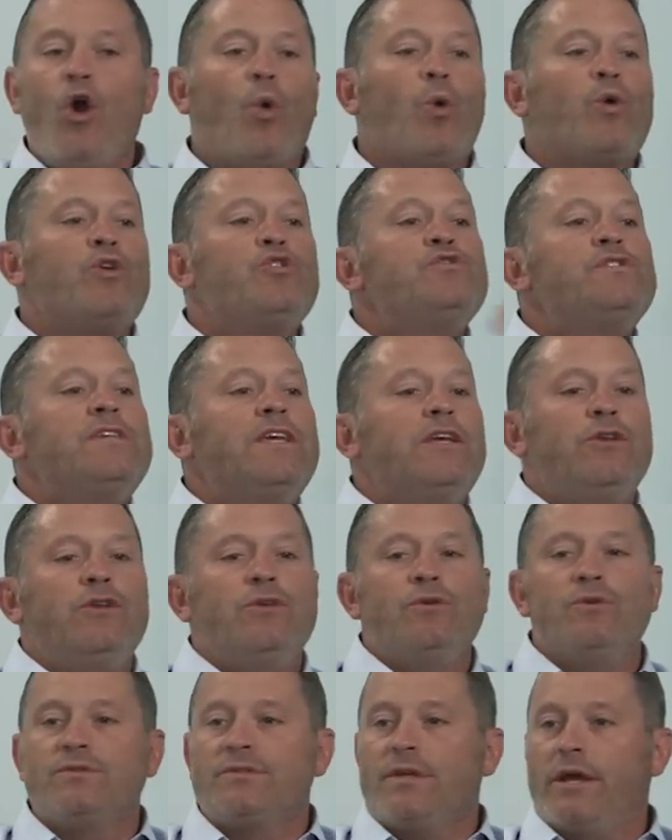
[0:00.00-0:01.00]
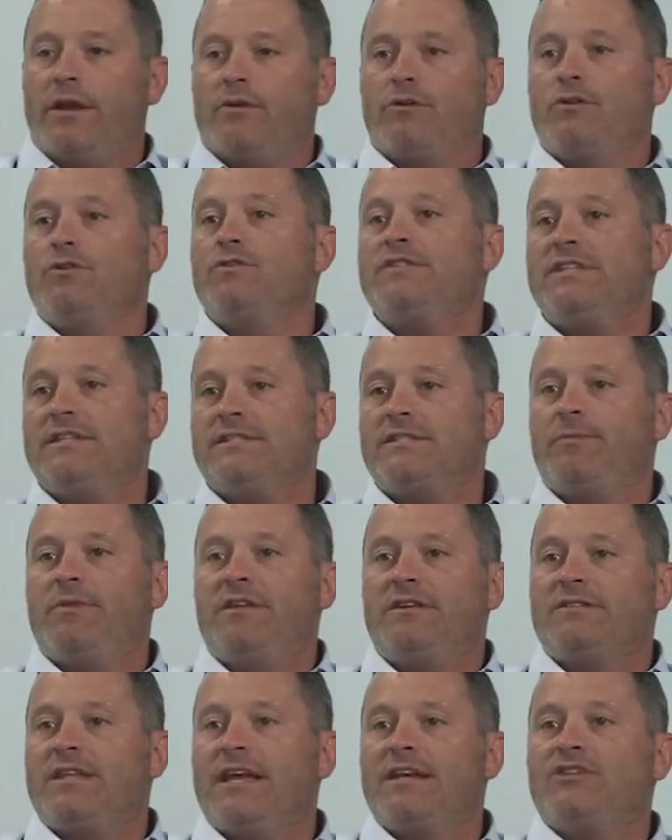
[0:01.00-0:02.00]
or you see a newsletter or you see some of
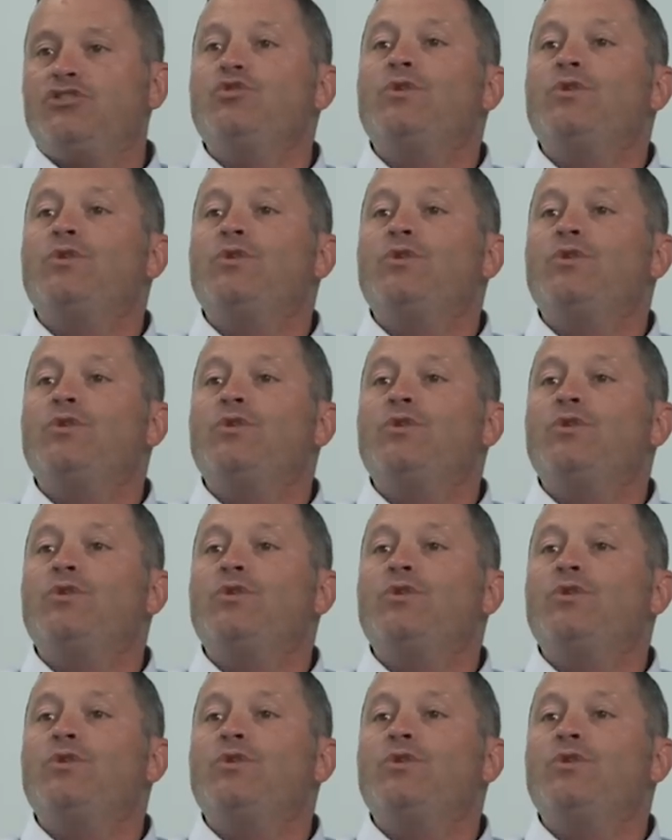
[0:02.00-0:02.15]
these things,